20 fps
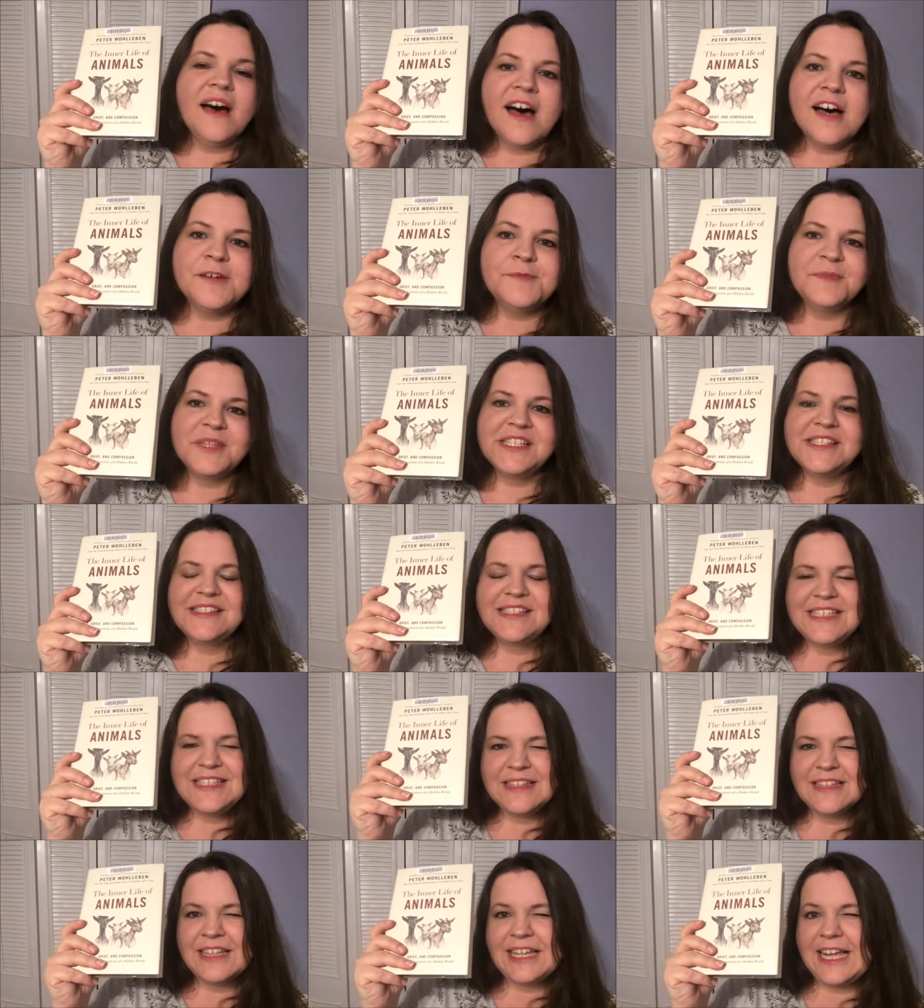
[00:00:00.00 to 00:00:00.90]
Um, it
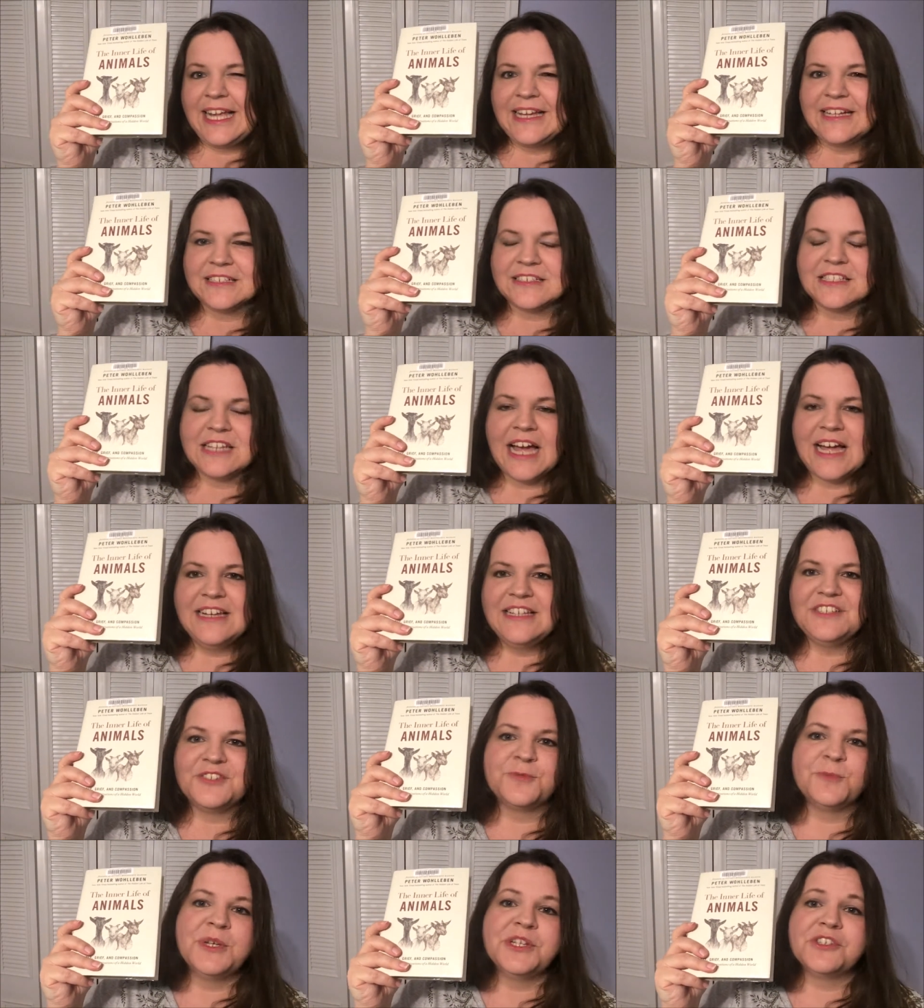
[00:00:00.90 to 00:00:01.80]
did like a
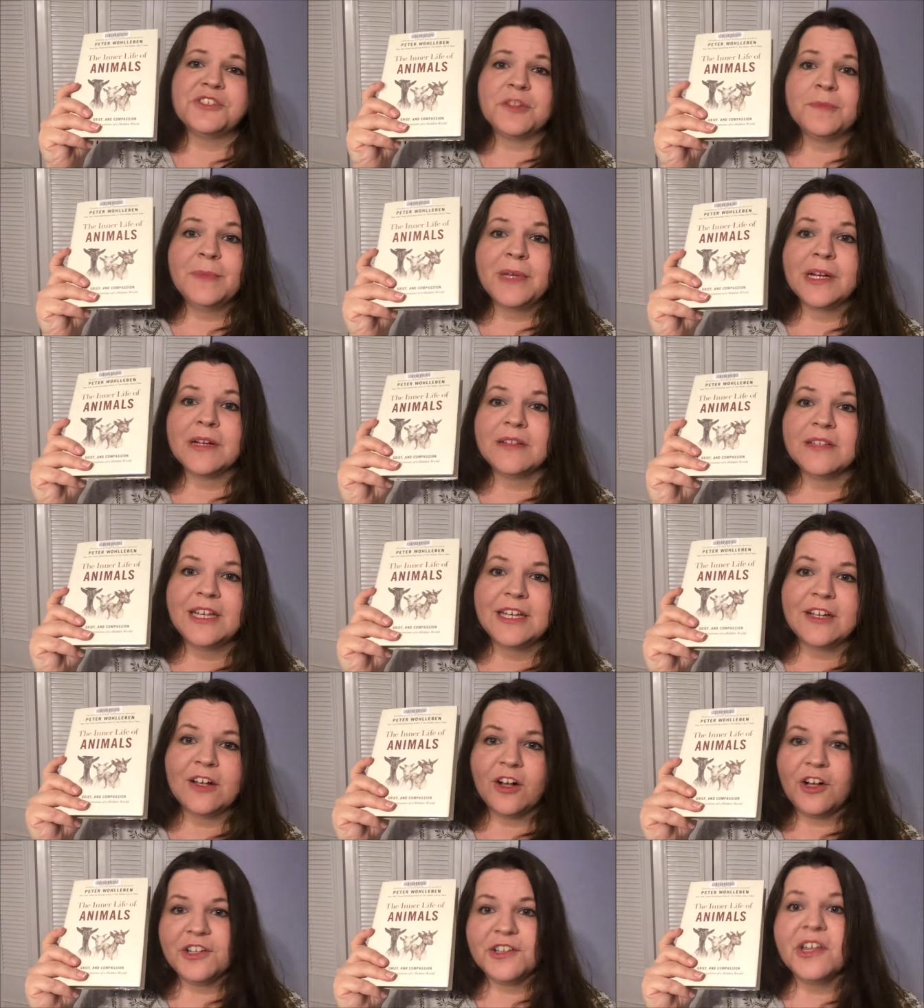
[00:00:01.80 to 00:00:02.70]
tiny smidge in the middle
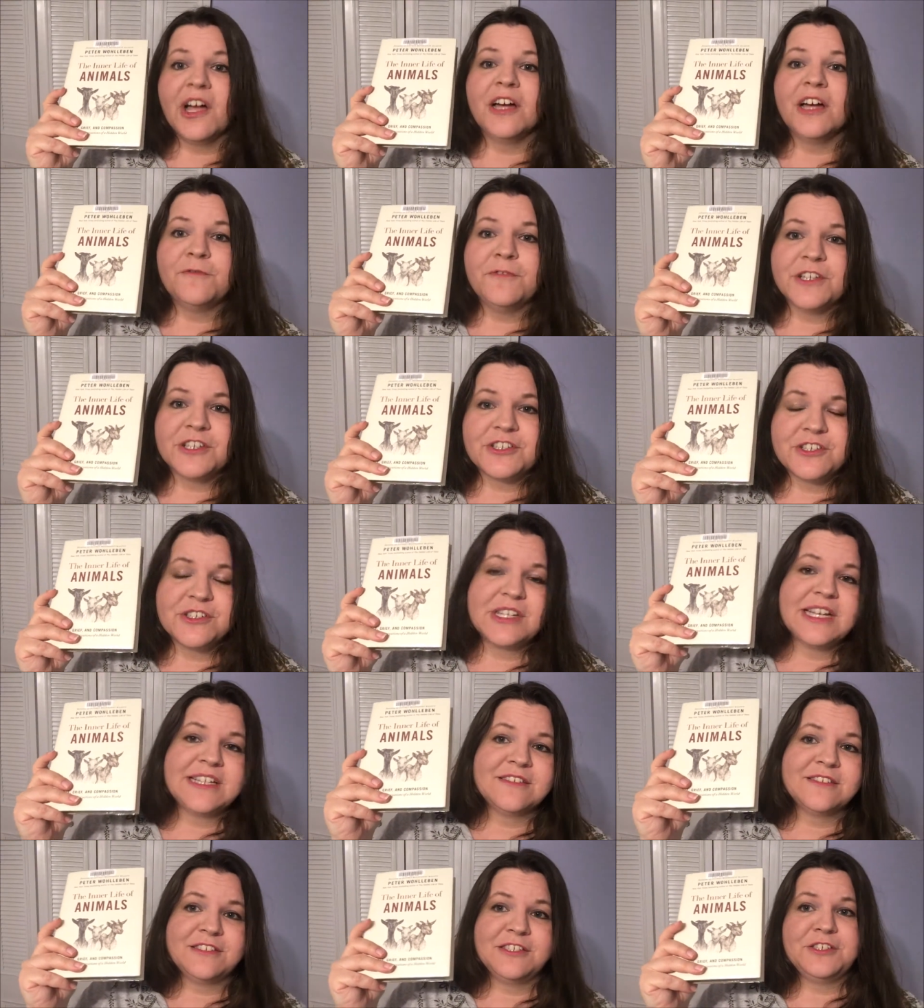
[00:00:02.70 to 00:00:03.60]
like all
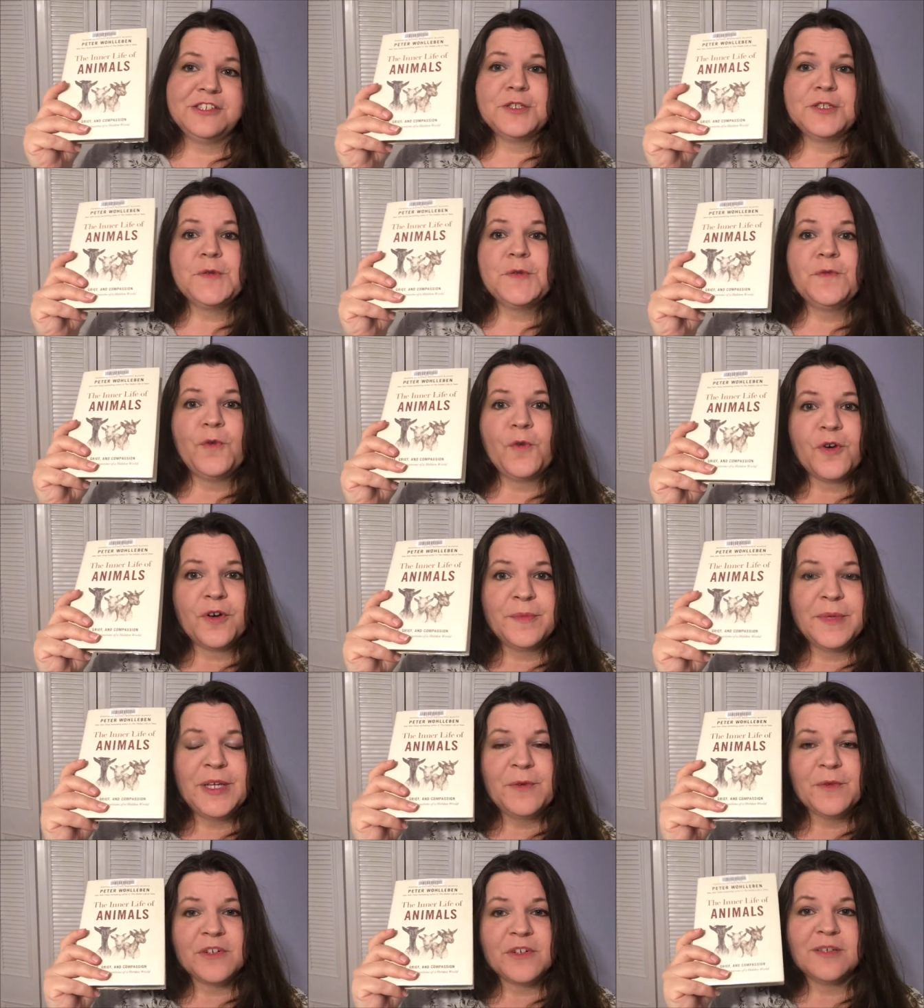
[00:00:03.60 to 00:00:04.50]
nonfiction tends to do for
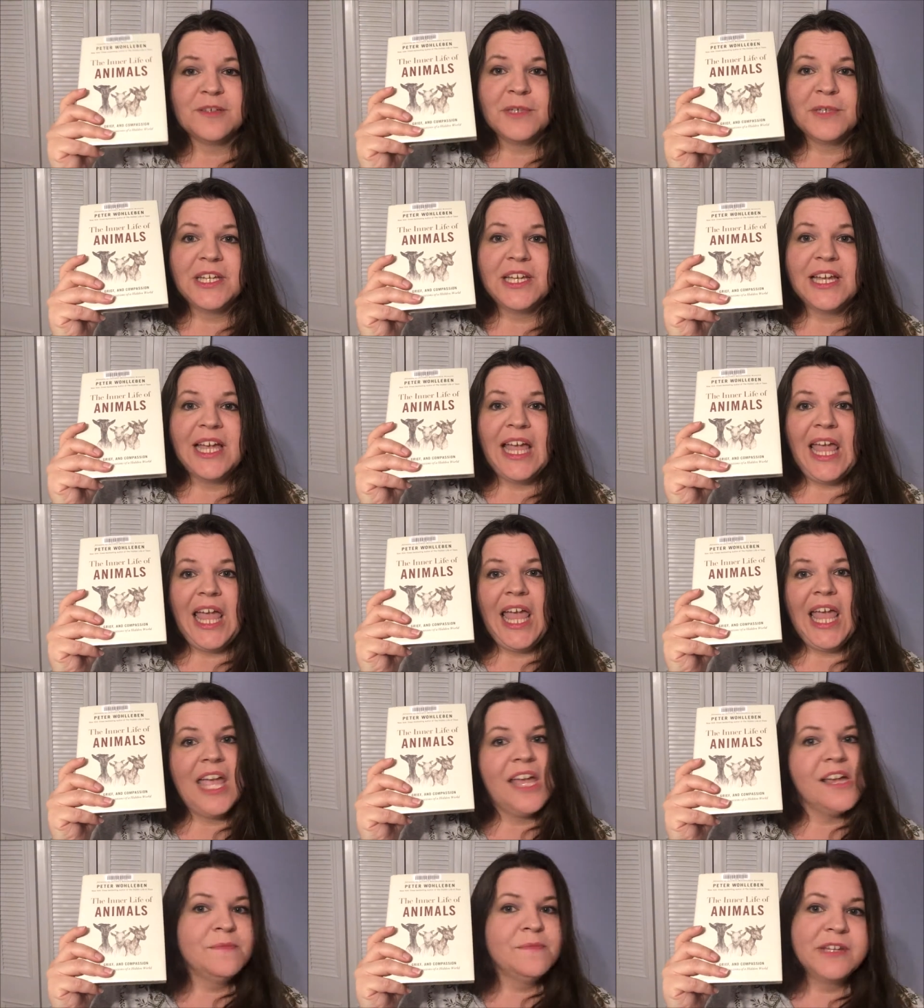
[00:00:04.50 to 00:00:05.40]
me where I'm like, eh,
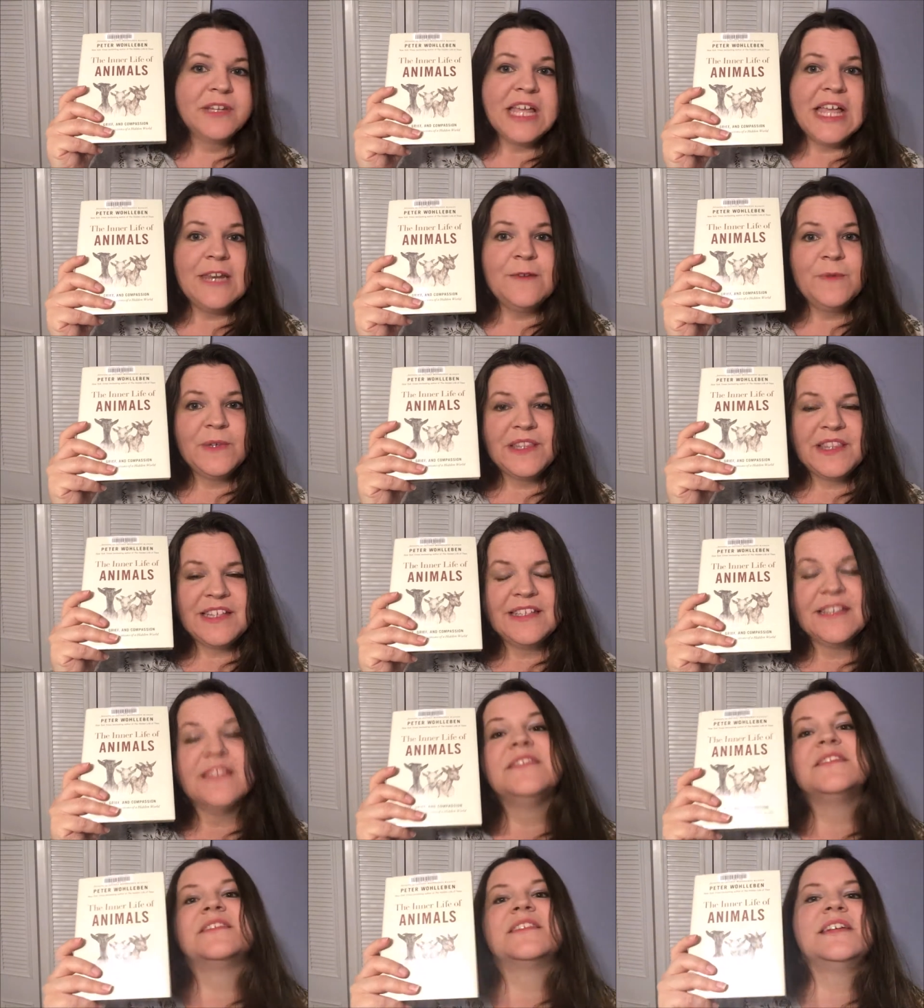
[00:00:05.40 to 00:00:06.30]
I'm done with
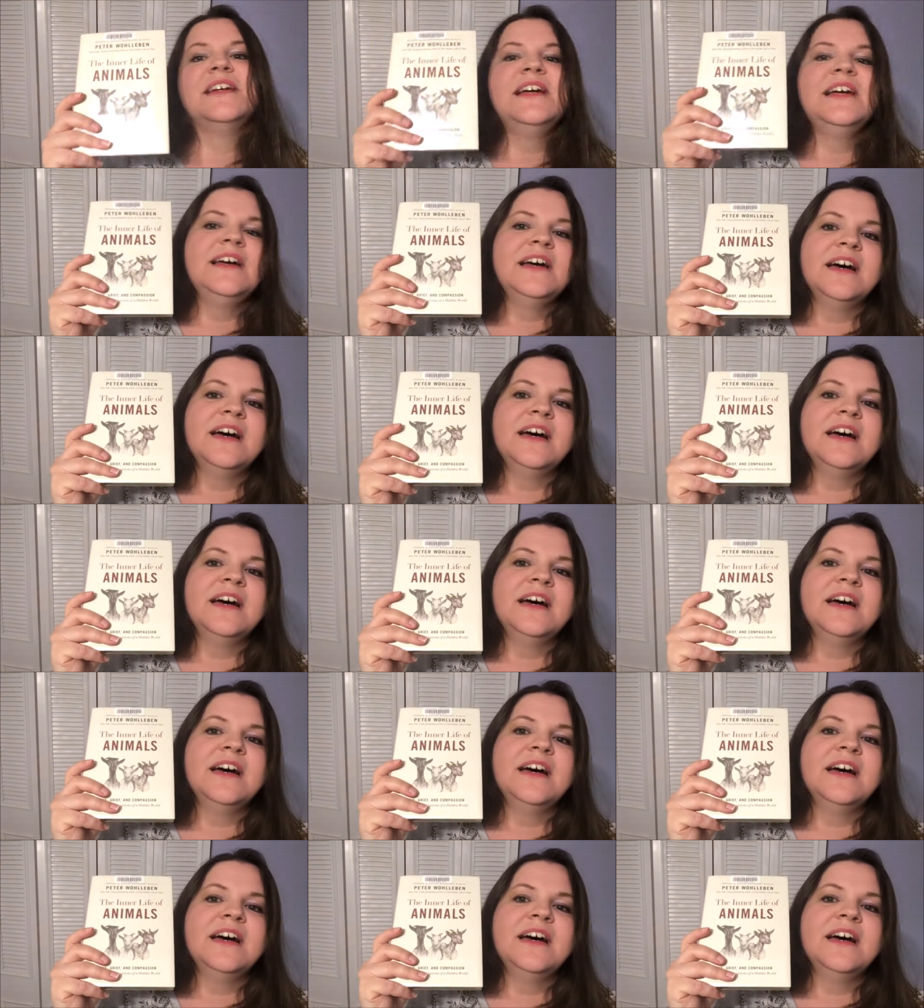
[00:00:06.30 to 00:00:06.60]
this.